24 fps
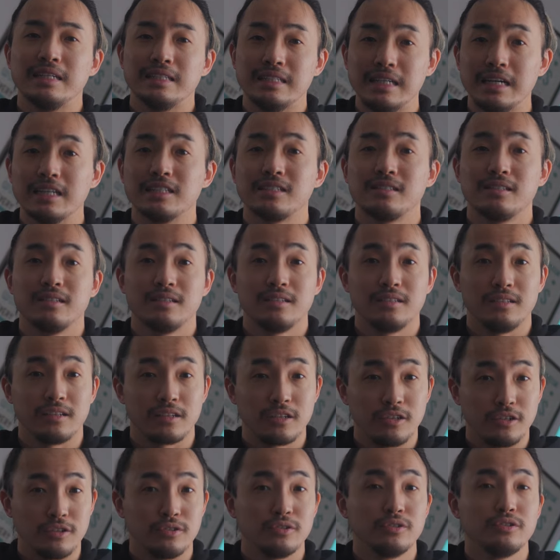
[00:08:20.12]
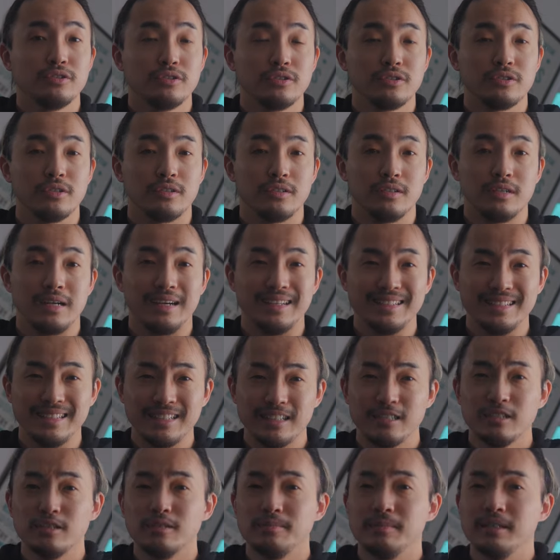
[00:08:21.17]
Yes, the corners are a
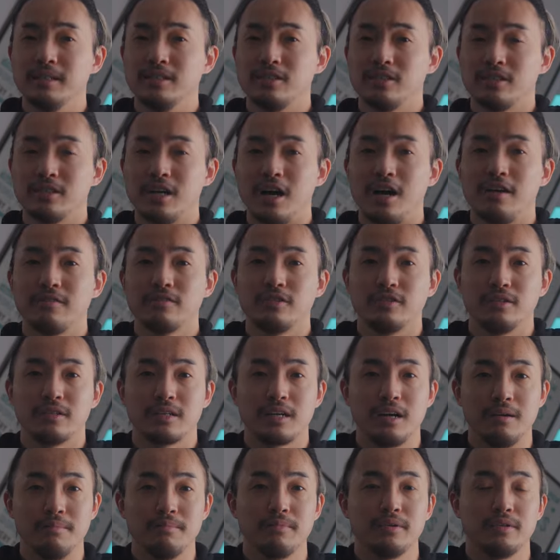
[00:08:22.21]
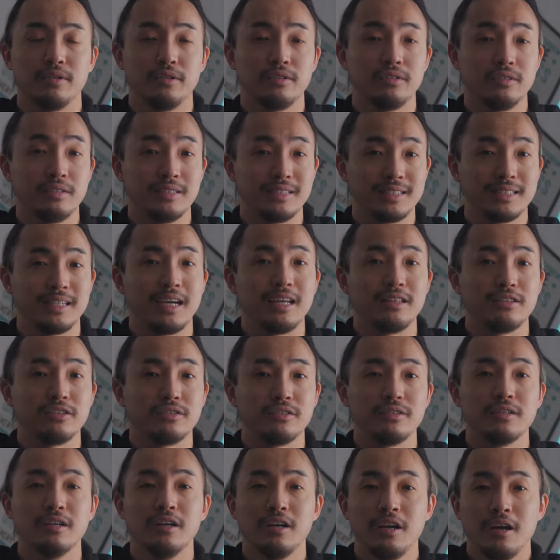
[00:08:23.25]
little bit softer compared to the
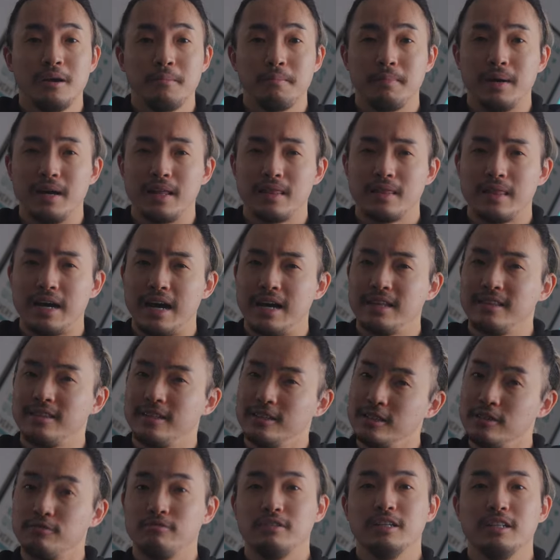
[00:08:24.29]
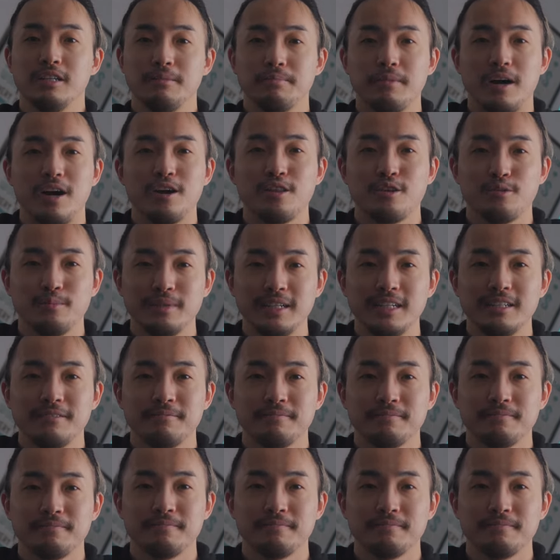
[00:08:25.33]
center, but that doesn't really bother me.